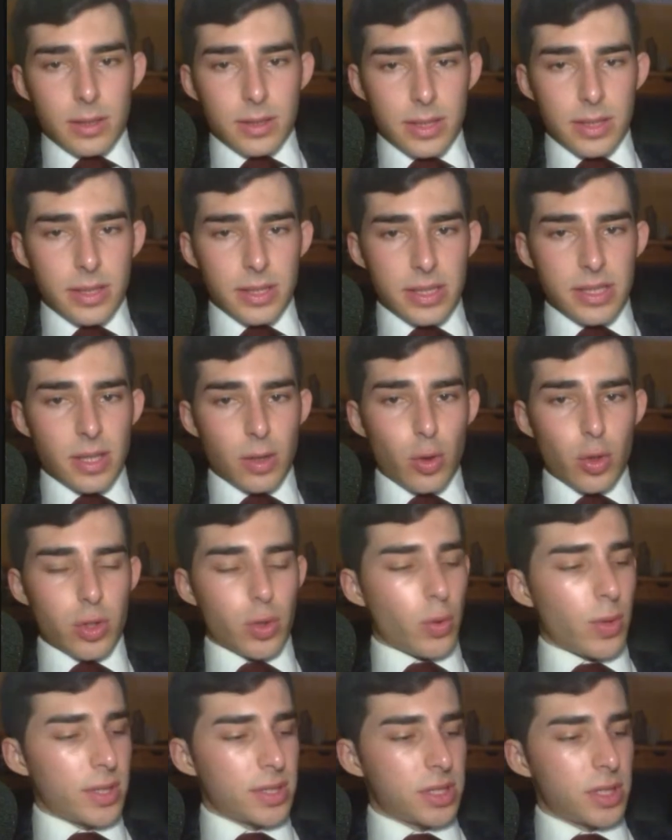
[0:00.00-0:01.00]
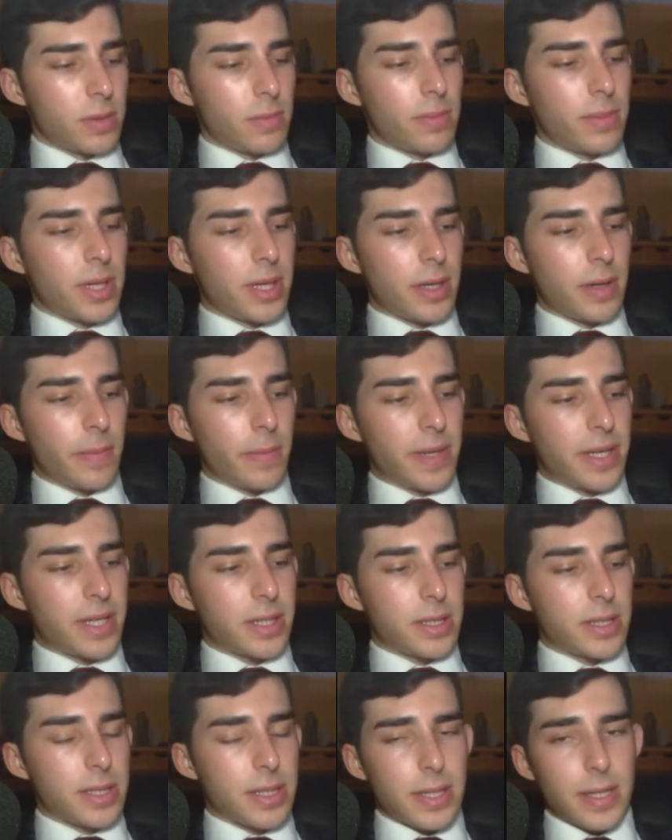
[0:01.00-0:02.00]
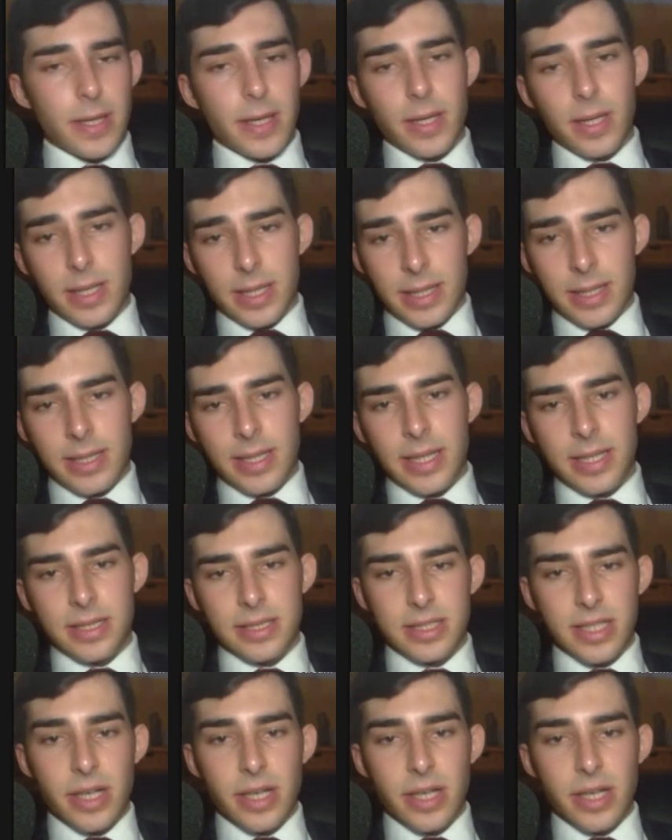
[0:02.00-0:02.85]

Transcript: This is a good question because in